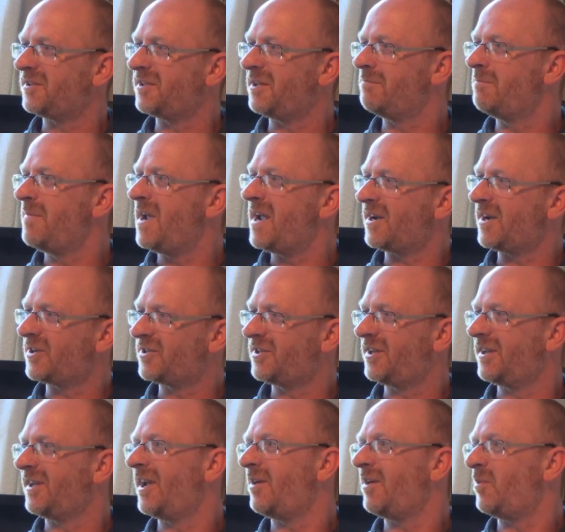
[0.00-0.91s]
They're
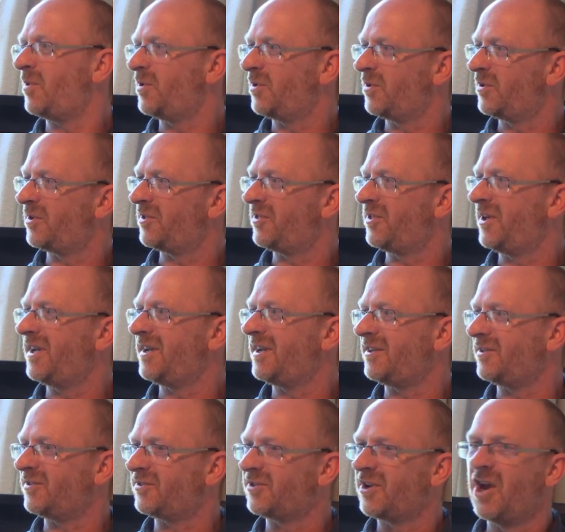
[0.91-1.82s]
mixing it with other
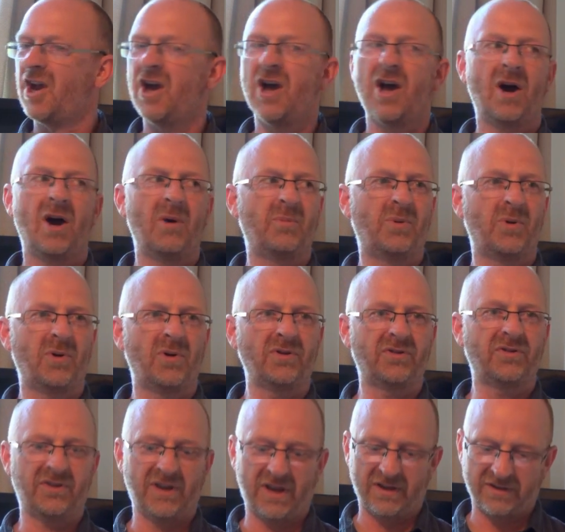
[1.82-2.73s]
things. And
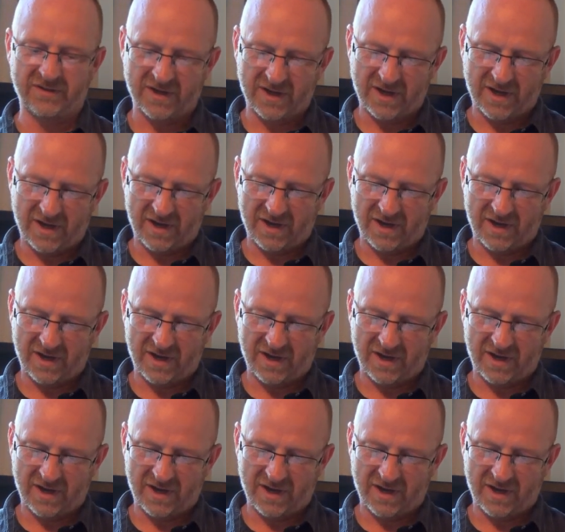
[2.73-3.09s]
Paul says.